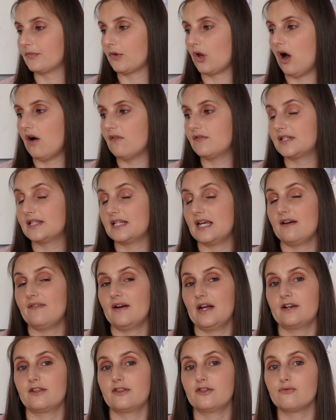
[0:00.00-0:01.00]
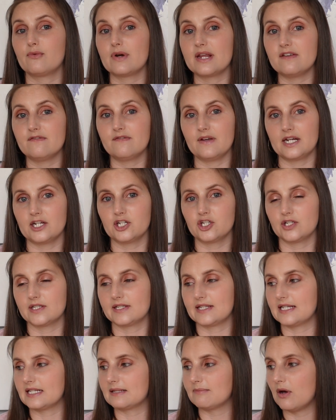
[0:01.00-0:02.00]
Obviously I've had 3
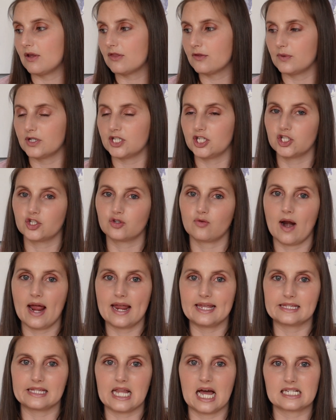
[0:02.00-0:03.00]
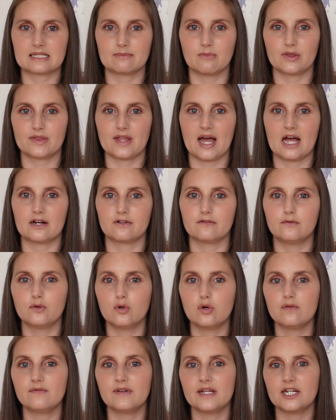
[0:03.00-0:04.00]
finishes this month, which is great. Last month I had
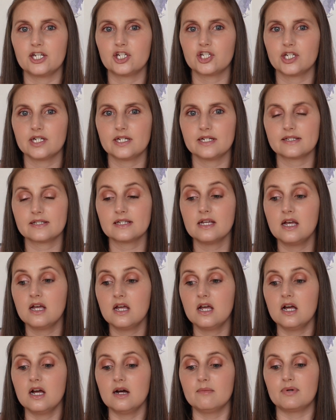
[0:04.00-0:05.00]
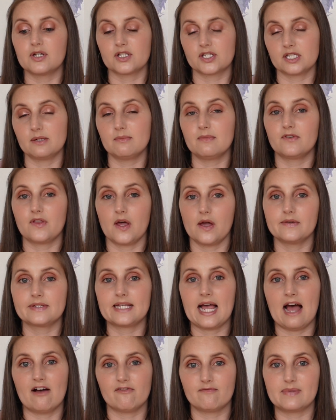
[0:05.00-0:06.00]
4 finishes, but some of those
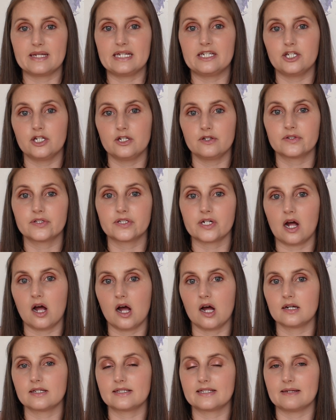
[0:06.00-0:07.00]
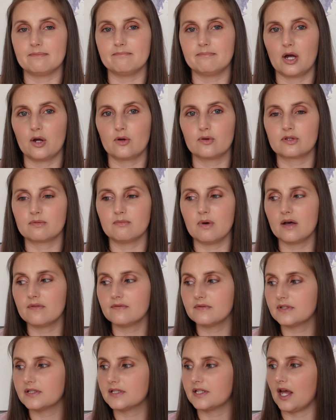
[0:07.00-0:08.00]
have been new starts in both
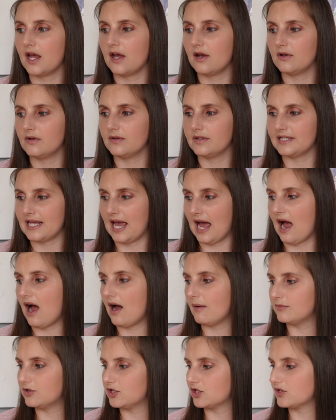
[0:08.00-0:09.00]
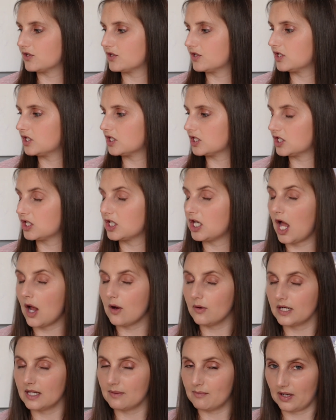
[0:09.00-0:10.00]
months. So yeah, I'm just
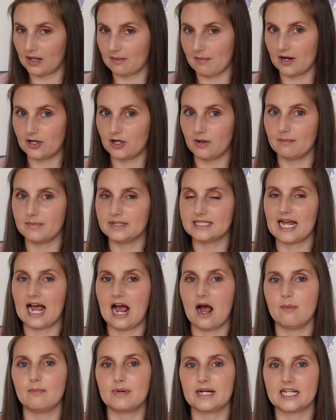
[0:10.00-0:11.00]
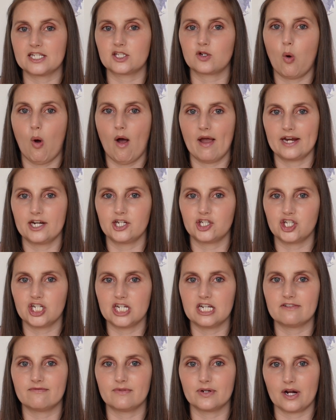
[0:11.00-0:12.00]
slowly bringing my number down, but it is quite an
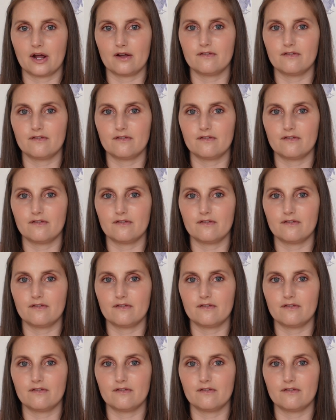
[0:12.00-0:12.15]
achievement.